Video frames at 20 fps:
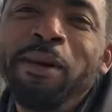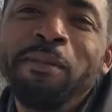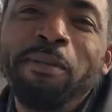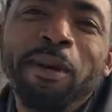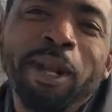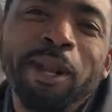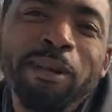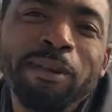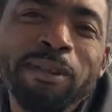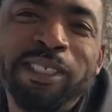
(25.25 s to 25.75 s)

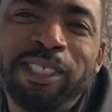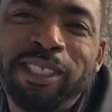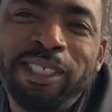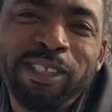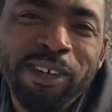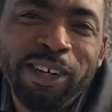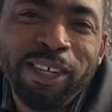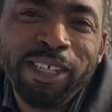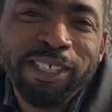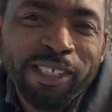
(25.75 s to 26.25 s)
but it was
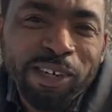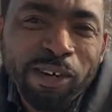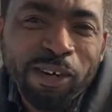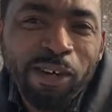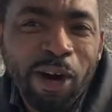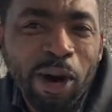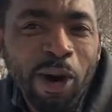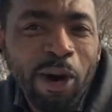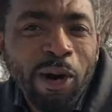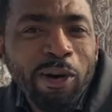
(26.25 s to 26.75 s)
sort of so
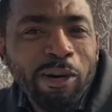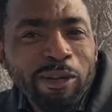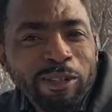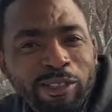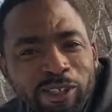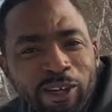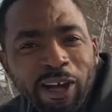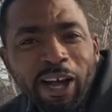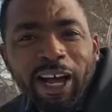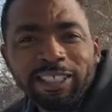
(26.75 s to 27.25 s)
cold,
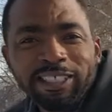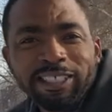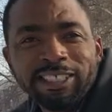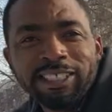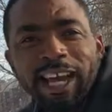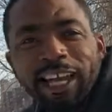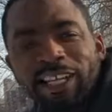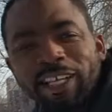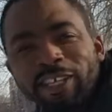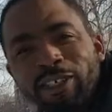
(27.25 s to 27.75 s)
so I just
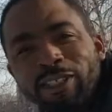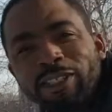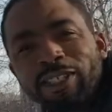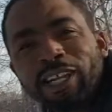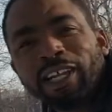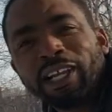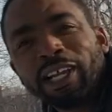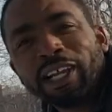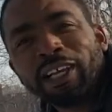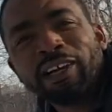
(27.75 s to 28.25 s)
had to use the
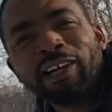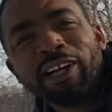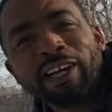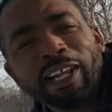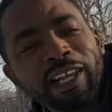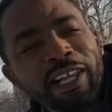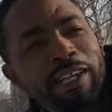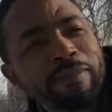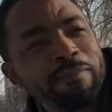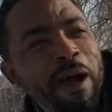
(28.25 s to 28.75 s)
clicker and
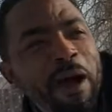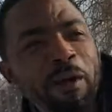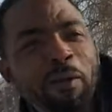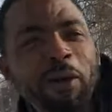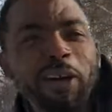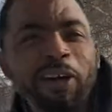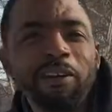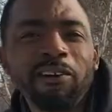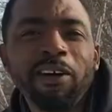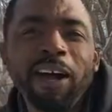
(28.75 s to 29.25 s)
click my
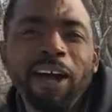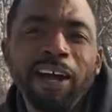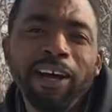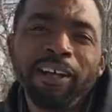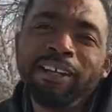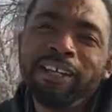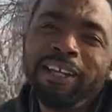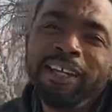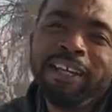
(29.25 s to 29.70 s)
way around.